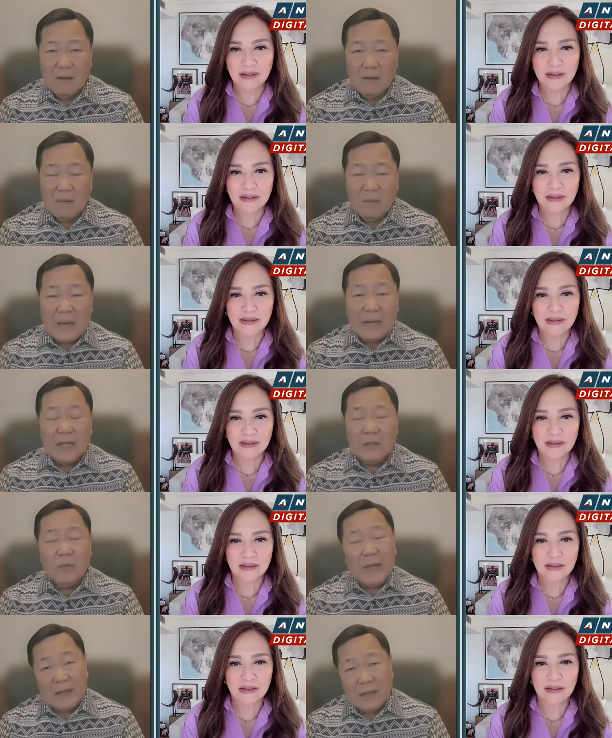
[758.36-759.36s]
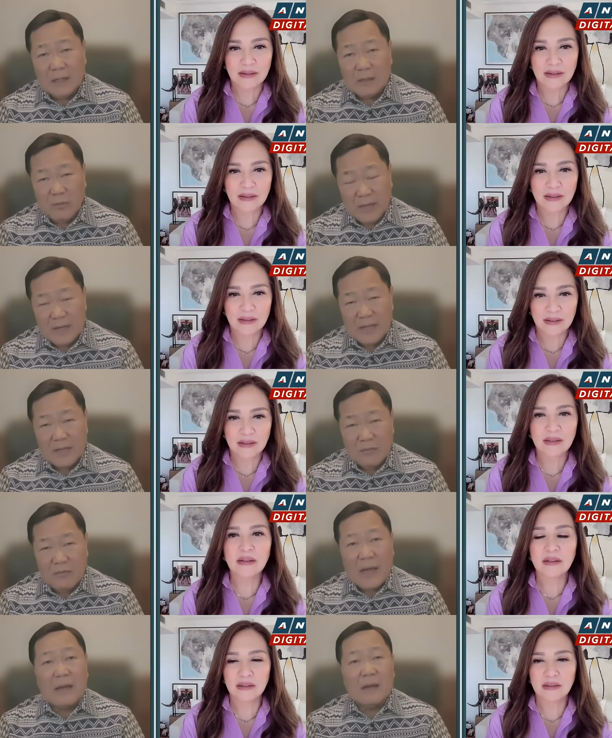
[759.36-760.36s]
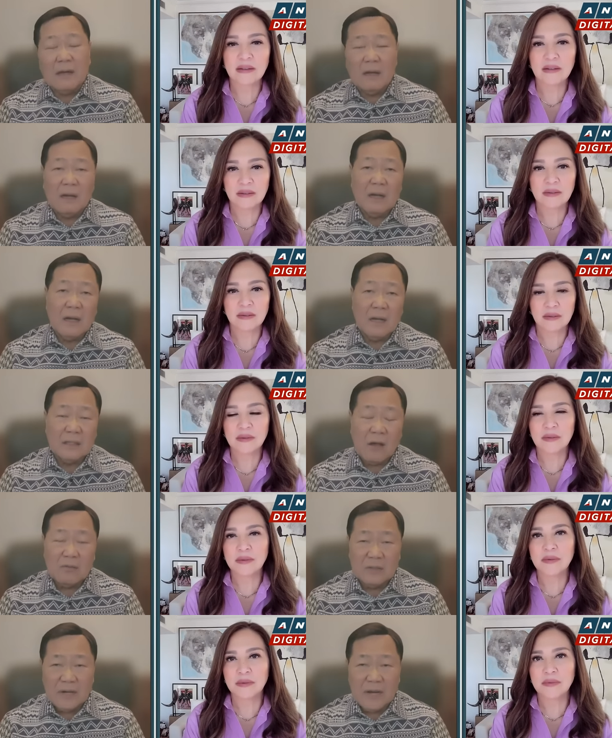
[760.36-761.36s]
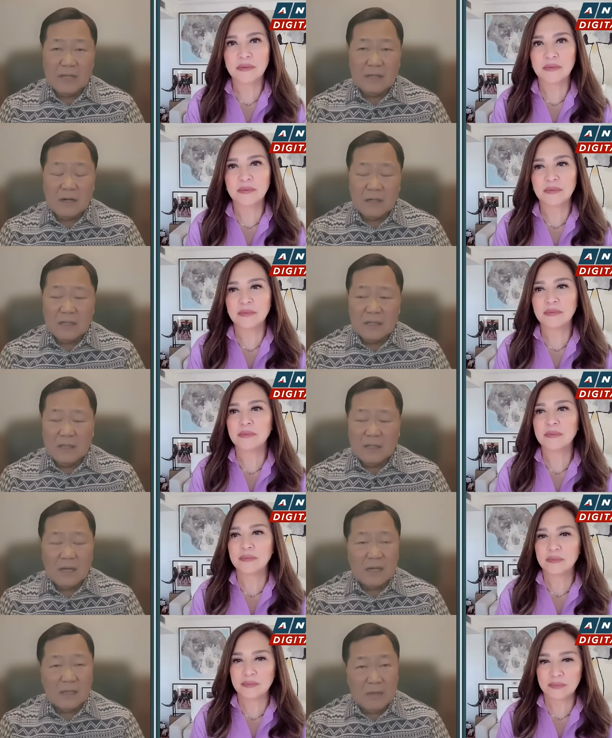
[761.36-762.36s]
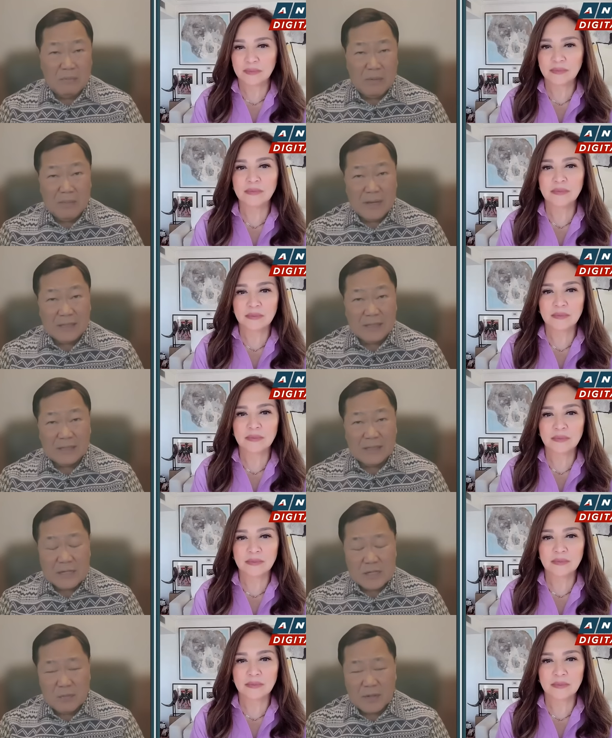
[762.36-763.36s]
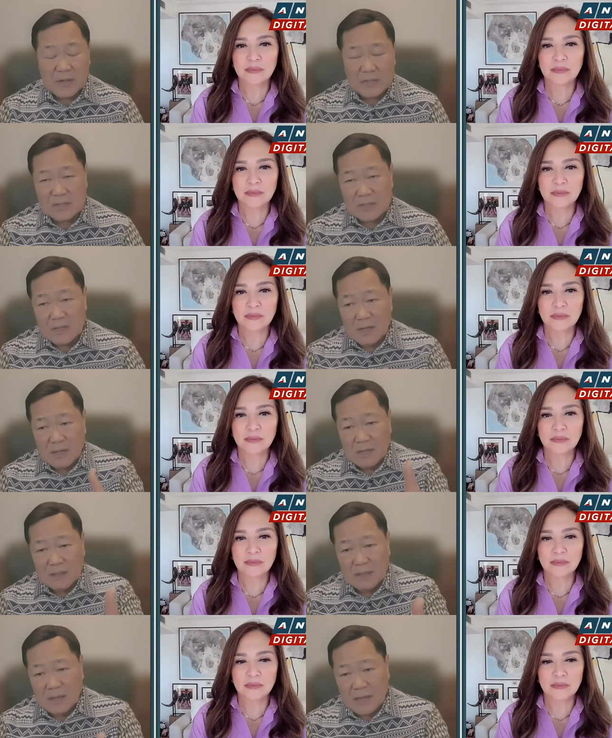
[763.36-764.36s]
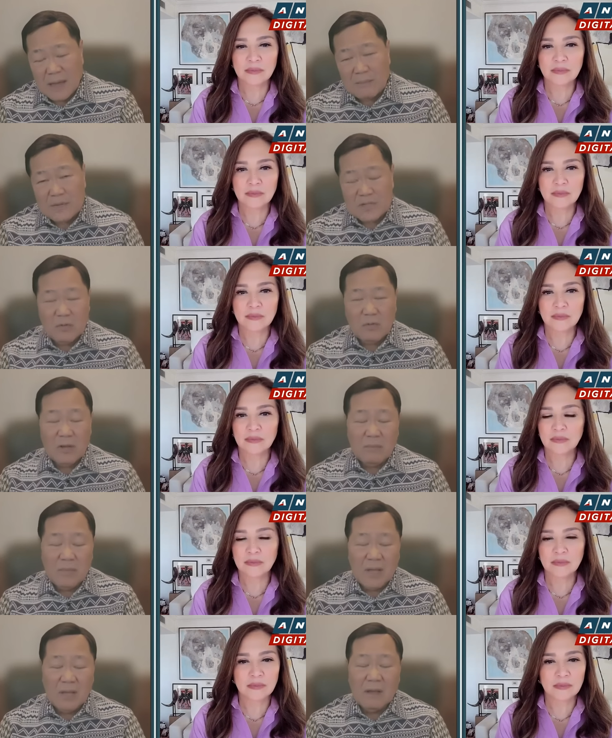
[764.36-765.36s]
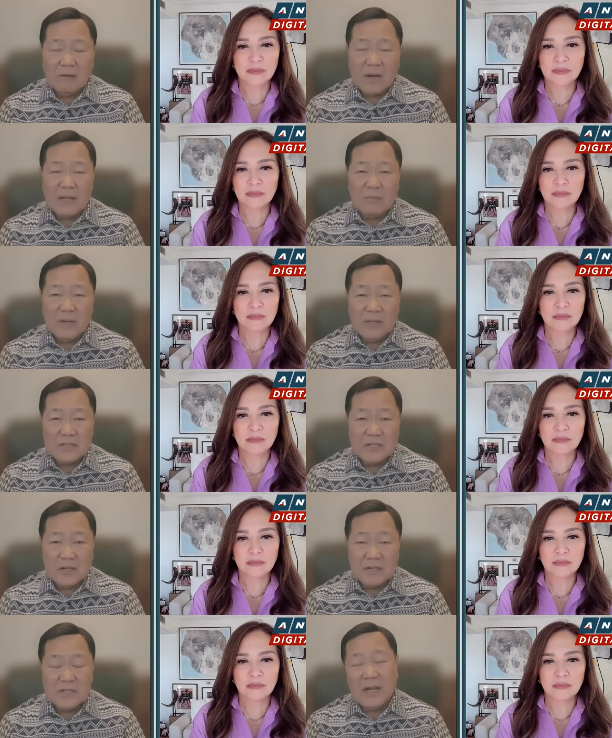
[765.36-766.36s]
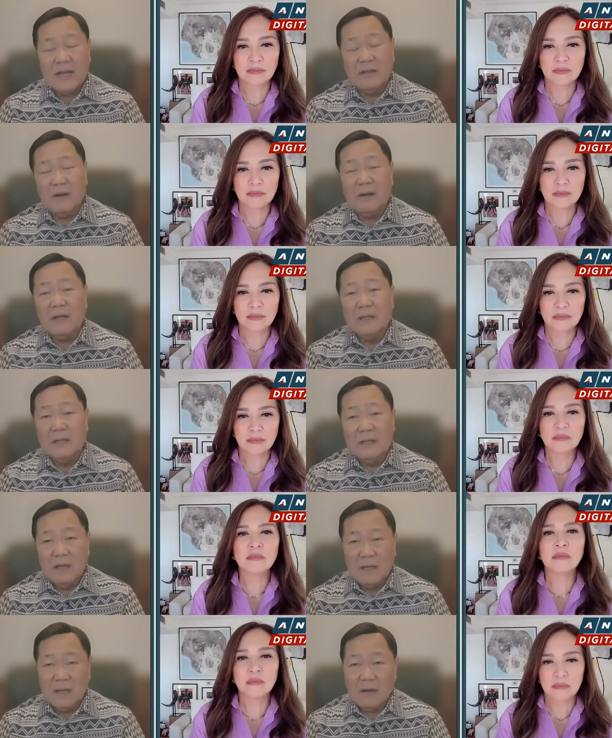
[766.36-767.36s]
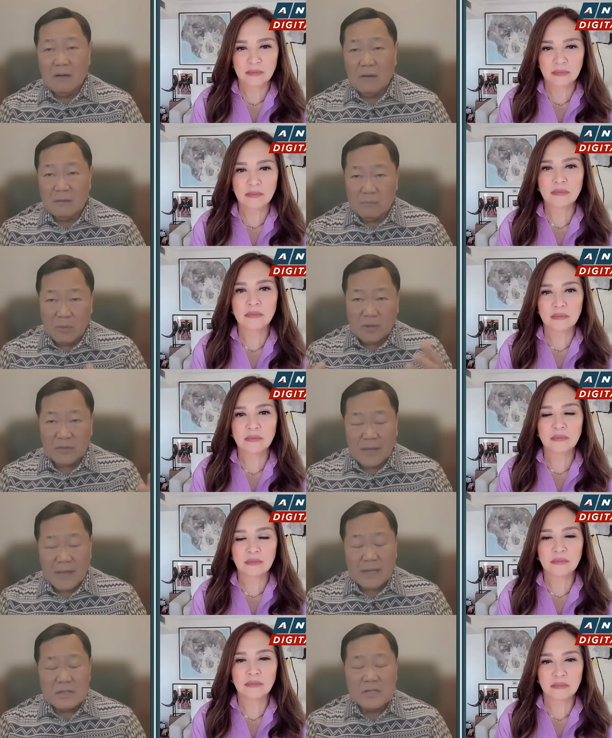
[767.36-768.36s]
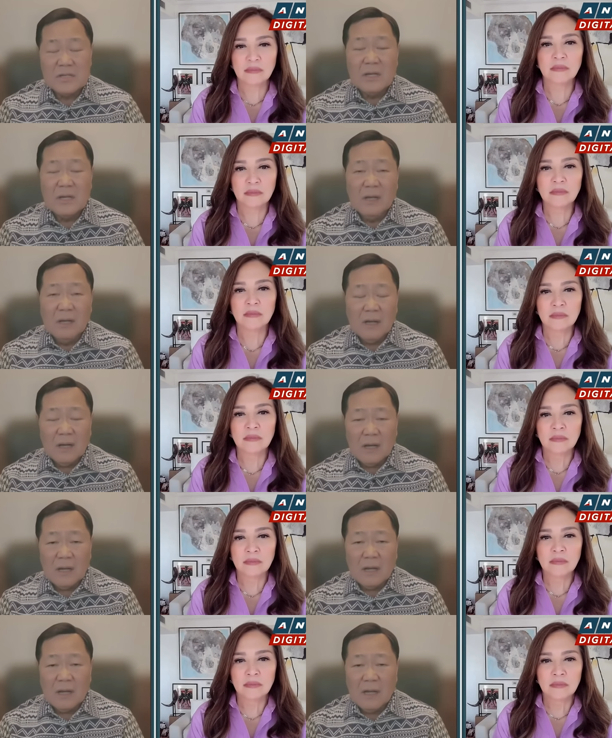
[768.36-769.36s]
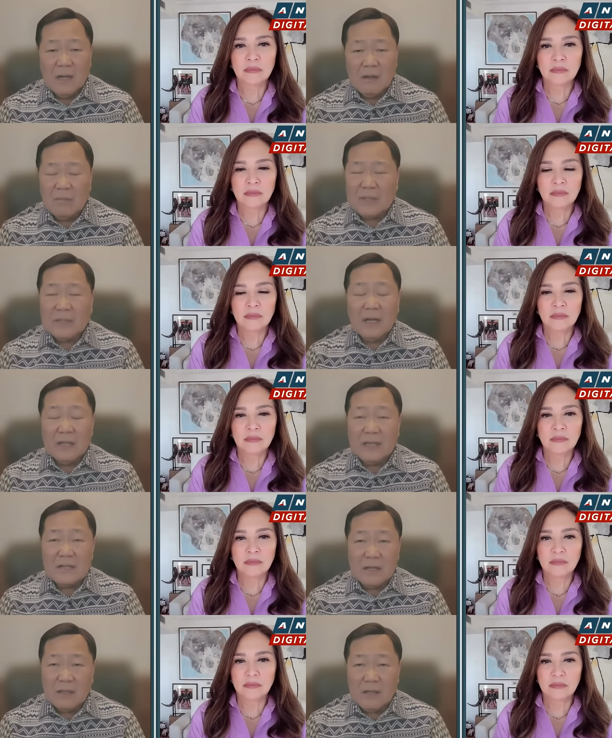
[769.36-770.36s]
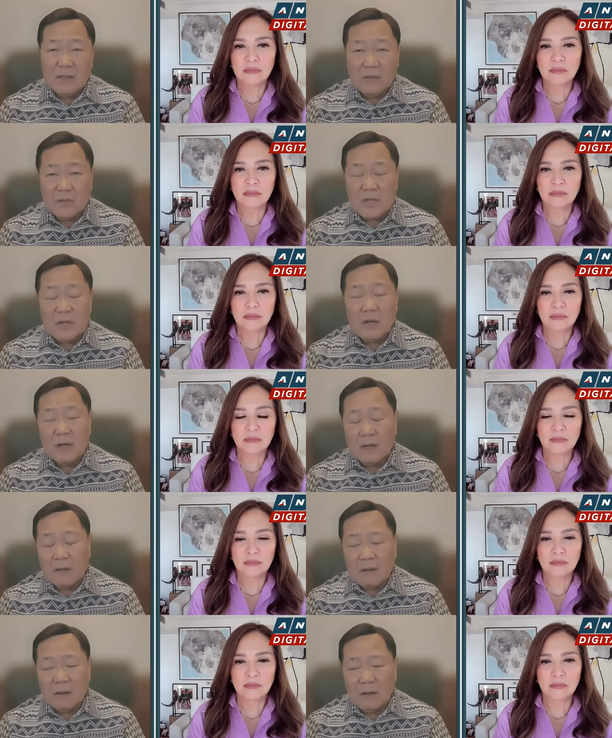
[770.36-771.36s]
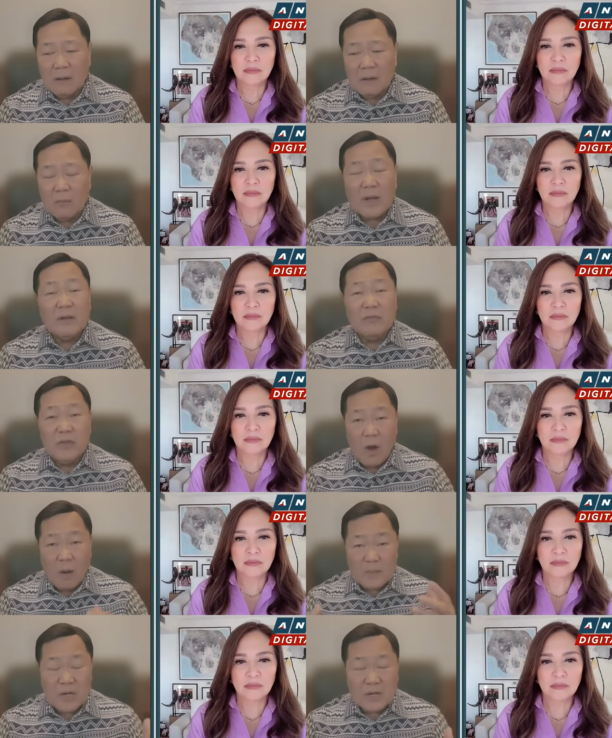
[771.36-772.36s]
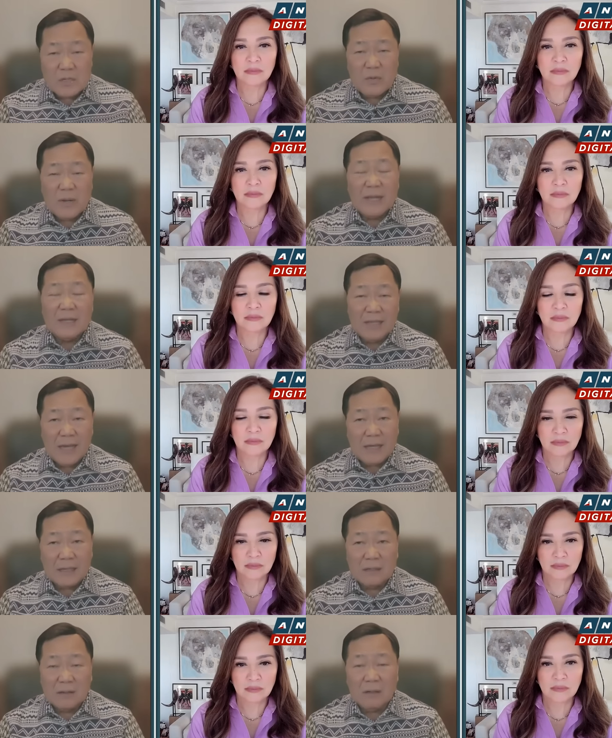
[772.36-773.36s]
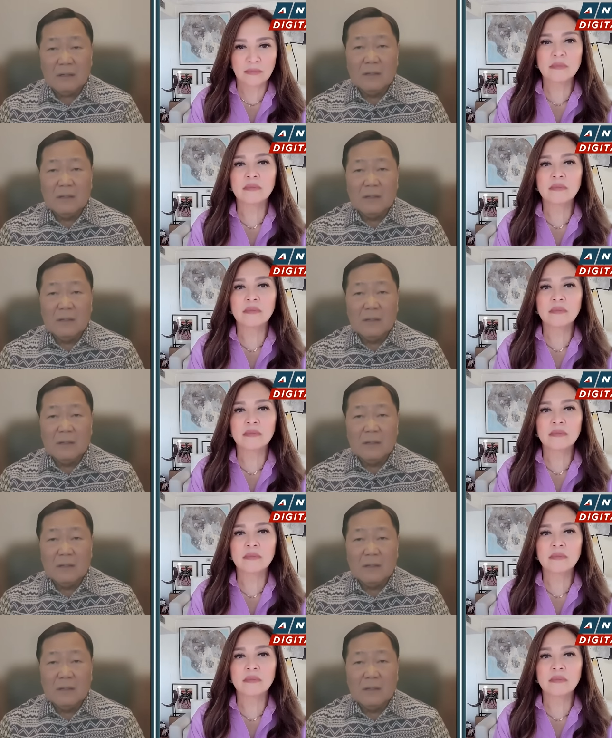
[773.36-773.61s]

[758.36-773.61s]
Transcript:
Speaker 1: Well, it will in effect downgrade our diplomatic ties, because the embassy will be run by the Chargé, no? On both ends. But those are one of the options we can take, no?